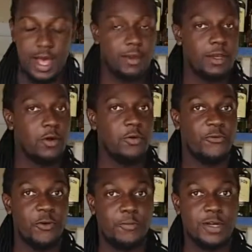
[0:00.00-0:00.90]
And in
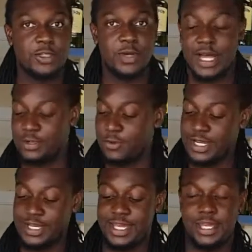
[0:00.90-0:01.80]
our fruit punch, we got
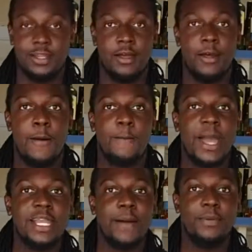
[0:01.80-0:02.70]
grenadine,
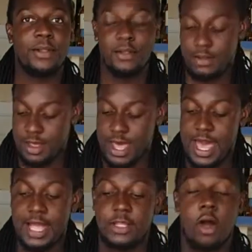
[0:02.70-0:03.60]
pineapple,
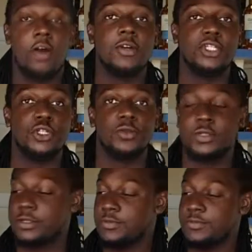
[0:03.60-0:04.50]
and orange
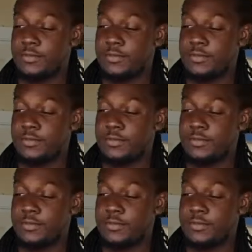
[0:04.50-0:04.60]
juice.